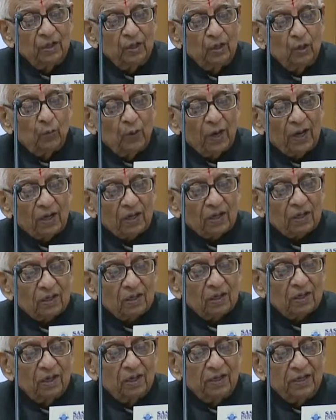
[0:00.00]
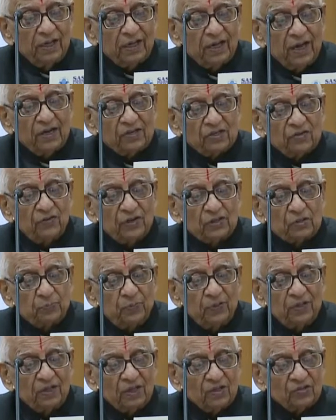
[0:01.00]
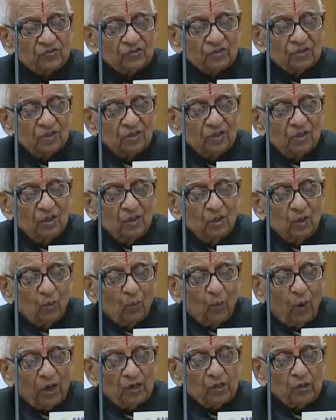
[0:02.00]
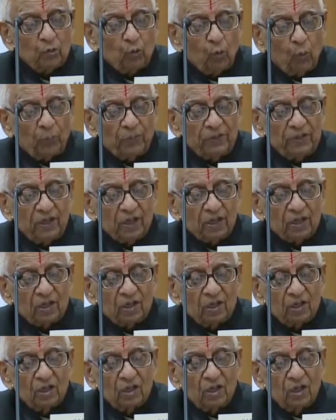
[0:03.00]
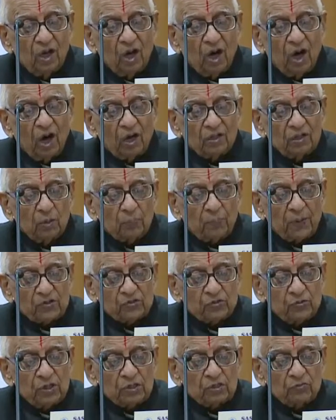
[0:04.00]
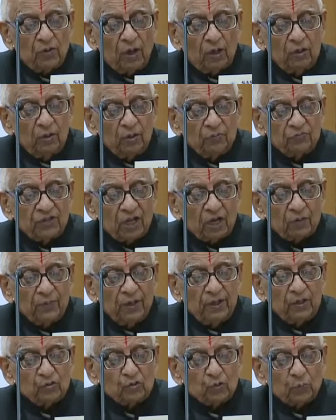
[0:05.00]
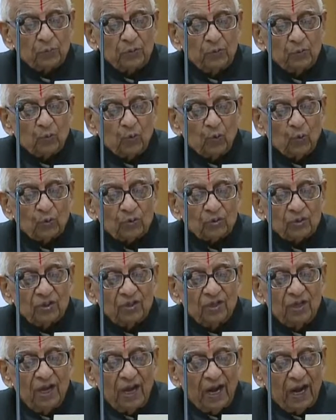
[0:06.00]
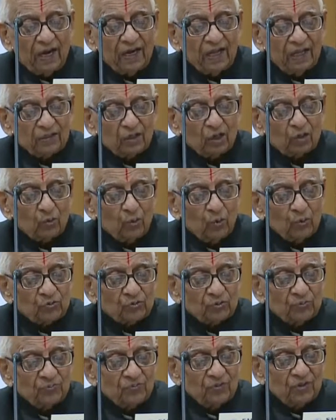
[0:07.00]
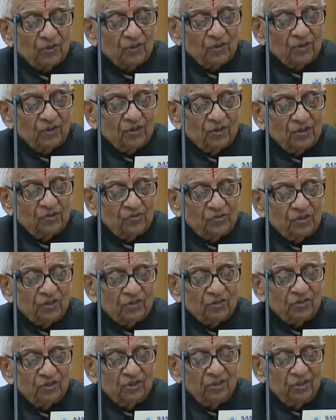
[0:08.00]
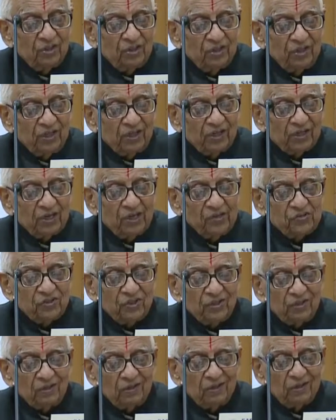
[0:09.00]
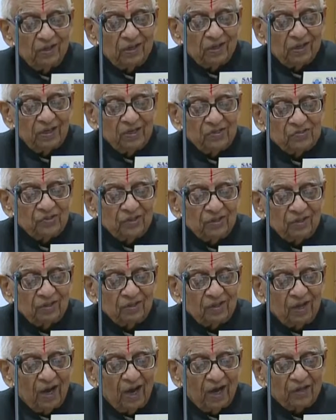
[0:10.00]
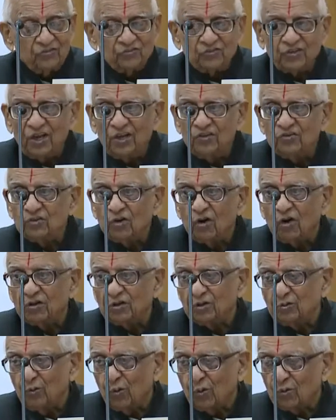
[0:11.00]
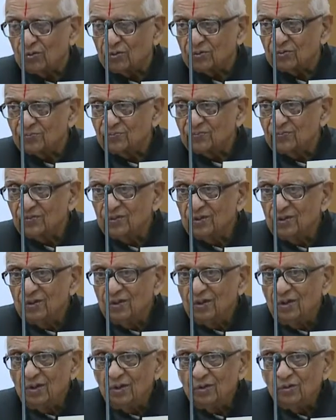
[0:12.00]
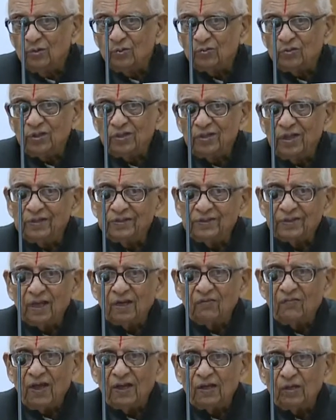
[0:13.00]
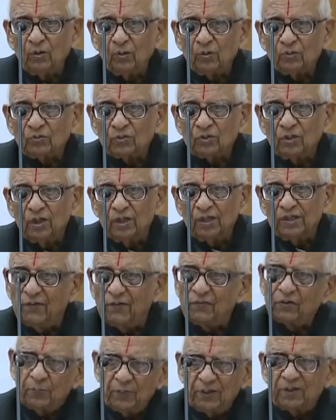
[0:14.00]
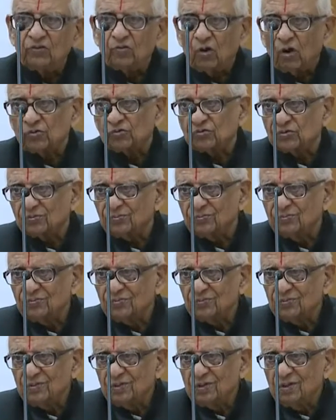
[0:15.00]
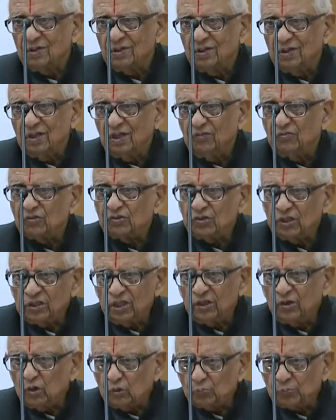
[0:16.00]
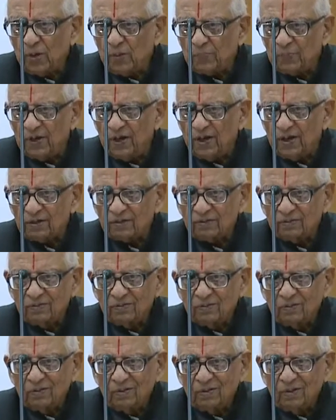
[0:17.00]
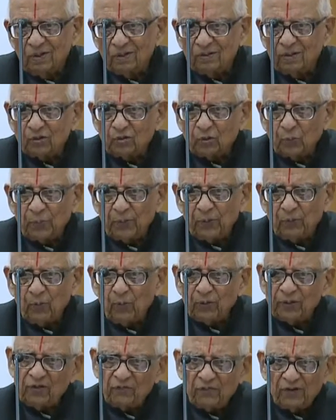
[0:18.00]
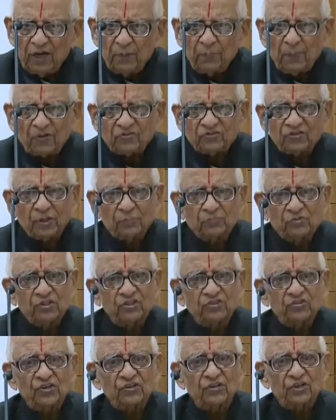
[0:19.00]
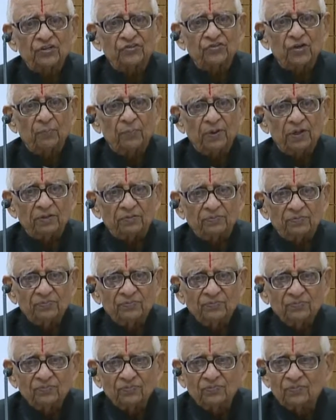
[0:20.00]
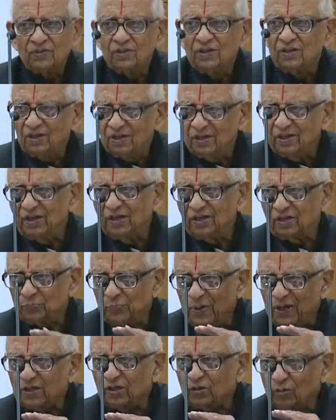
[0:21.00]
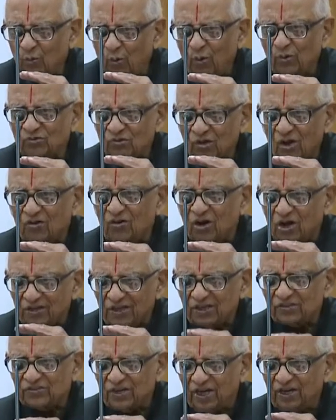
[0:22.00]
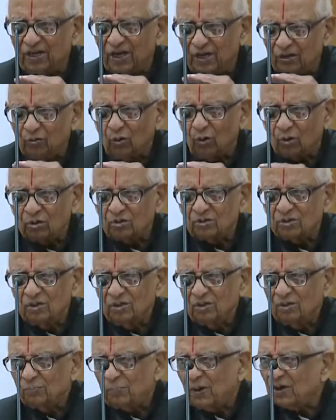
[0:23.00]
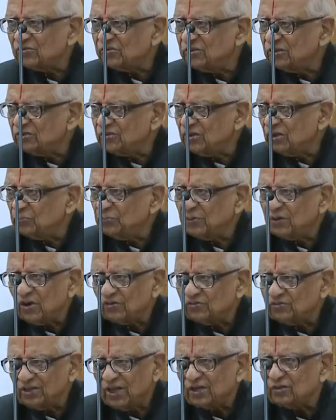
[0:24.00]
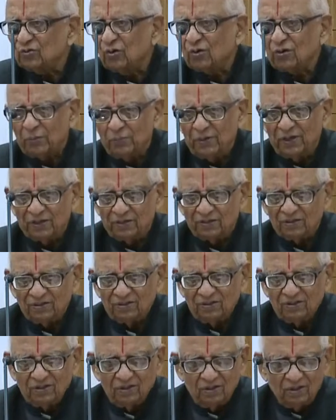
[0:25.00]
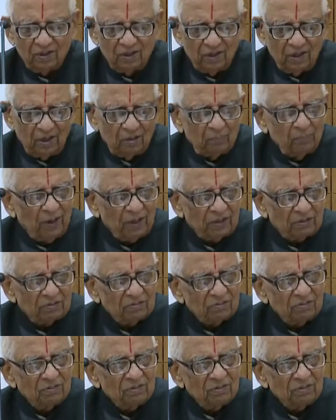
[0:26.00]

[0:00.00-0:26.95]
In your decades of experience, what is your opinion on the persuasive value of Dharma in Supreme Court and other courts? Is it increasing, decreasing, unchanged, or ignored? You see, ethical values, everybody talks. If you see the newspaper, the Supreme Court every day passes some six against somebody. It is better courts are not restrained and don't pass strictures because he has no remedy. But